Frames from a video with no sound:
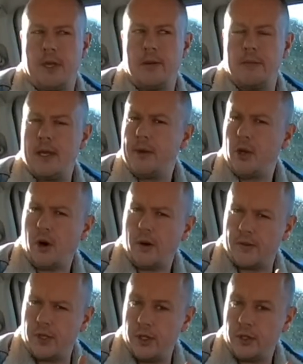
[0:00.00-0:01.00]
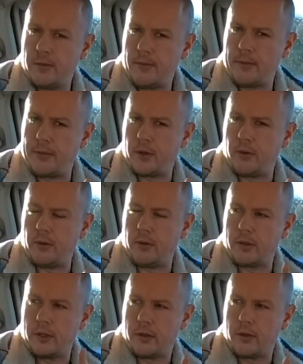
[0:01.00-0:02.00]
maybe half cheeked, they might be
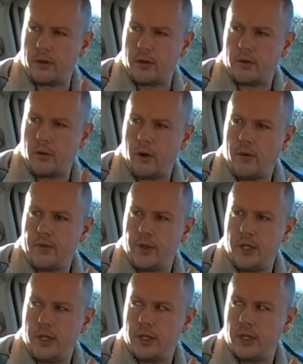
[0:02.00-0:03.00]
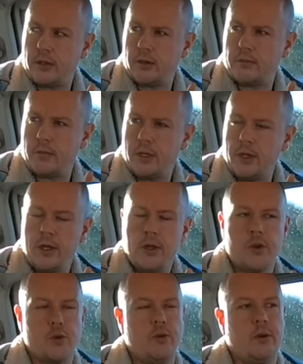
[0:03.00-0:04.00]
called. Look, half cheeked.
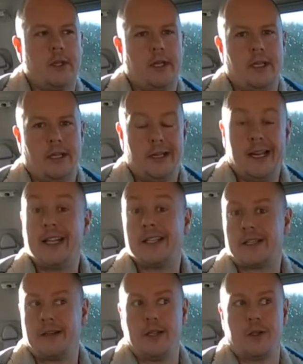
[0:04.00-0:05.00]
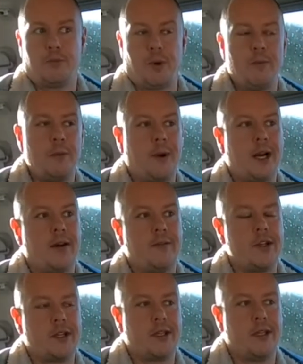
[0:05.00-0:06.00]
So that is probably
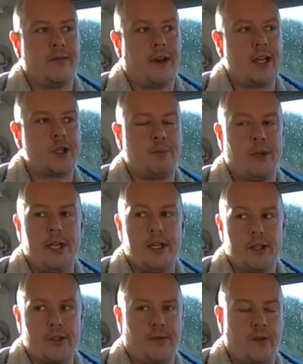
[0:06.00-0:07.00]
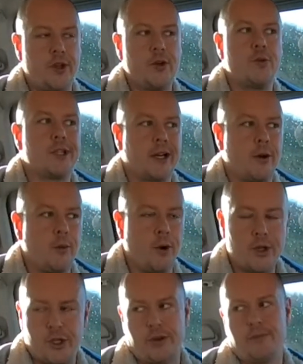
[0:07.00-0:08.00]
better if I explain it for you that are
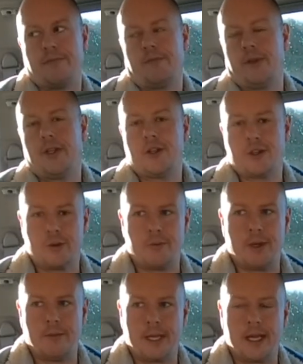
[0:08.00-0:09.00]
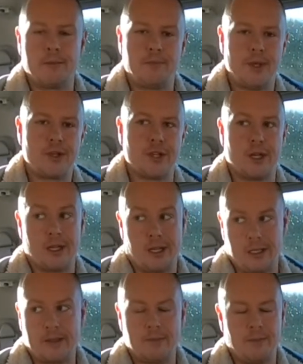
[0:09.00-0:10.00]
watching. You'll be able to get a picture.
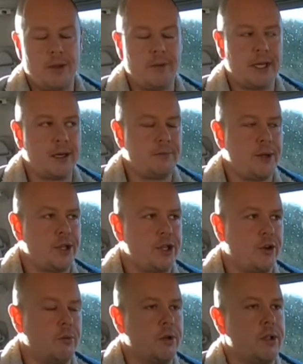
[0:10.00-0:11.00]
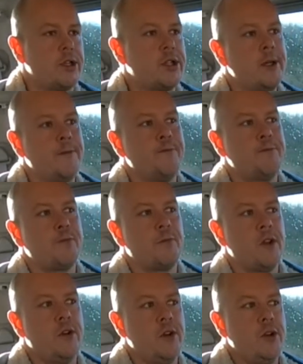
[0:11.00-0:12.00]
I'll be able to get a picture up of this.
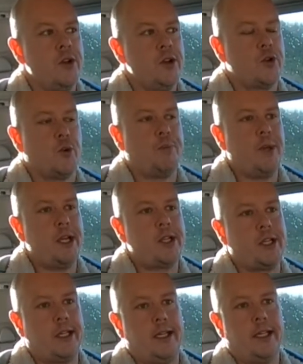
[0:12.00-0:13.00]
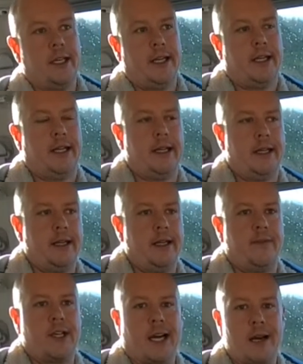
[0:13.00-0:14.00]
So basically,
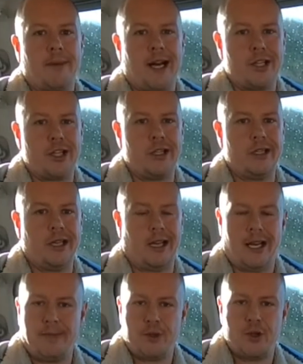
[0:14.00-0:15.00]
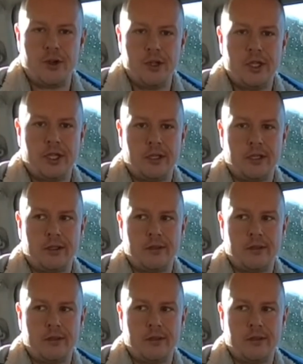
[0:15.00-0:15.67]
if you can imagine a lap joint,